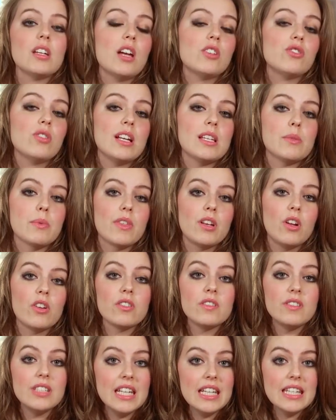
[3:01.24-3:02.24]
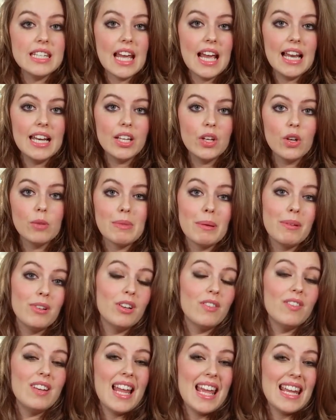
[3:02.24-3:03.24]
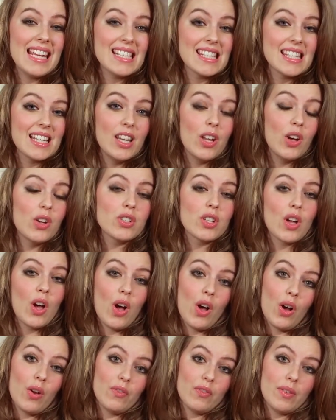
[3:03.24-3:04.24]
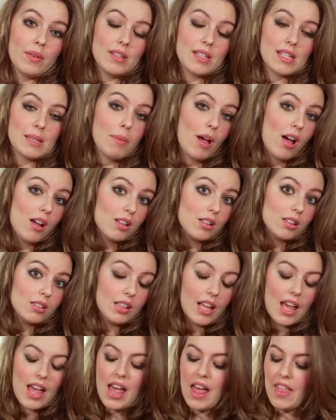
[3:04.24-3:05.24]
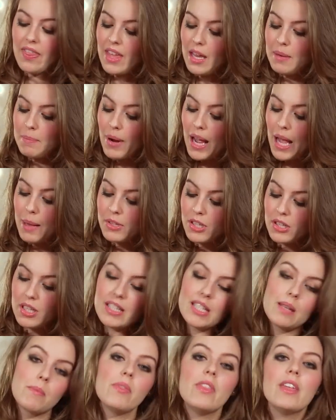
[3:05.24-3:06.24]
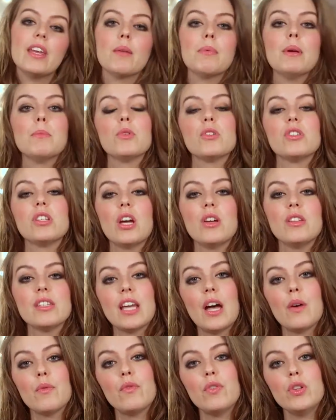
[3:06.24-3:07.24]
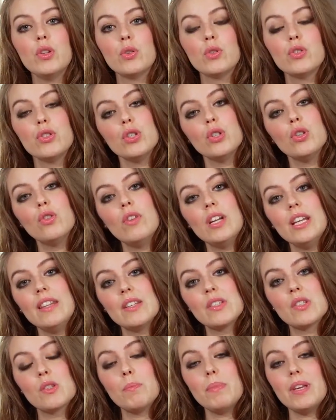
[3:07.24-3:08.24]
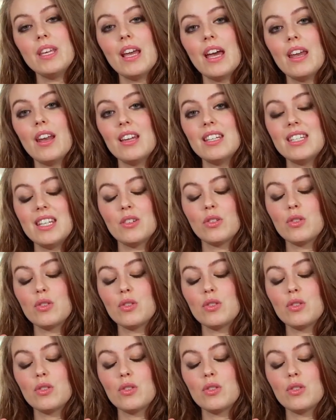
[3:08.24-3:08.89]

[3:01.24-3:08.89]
a dress with a lot of detailing on, maybe a lot of lace and a lot of sparkle, then perhaps you need something a bit more toned down for your jewellery. This would be an ideal